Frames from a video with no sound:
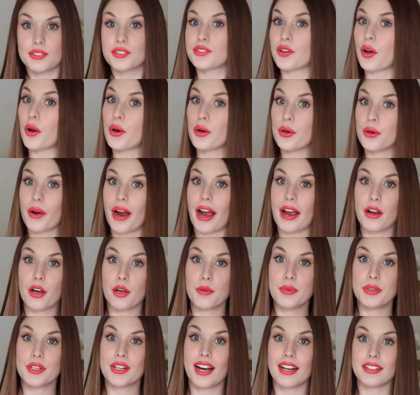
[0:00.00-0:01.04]
So I
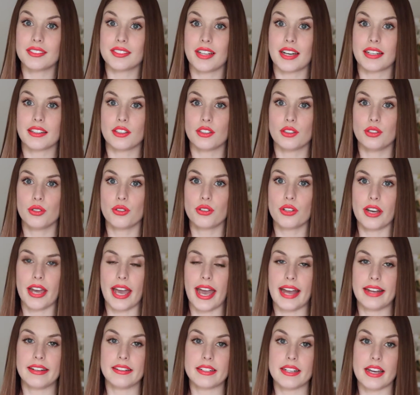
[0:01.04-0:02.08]
hope you guys like the look,
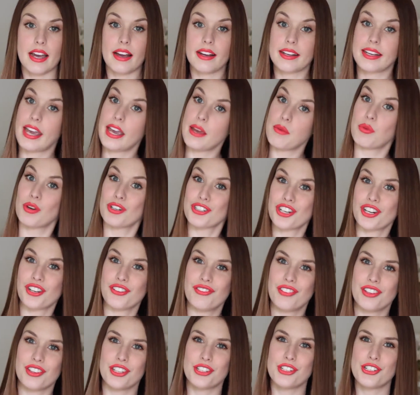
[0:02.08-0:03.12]
and keep watching
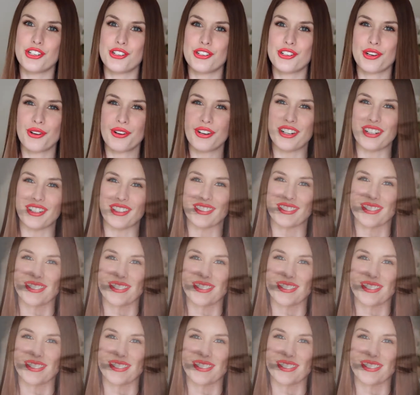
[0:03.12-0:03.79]
for the tutorial. I'm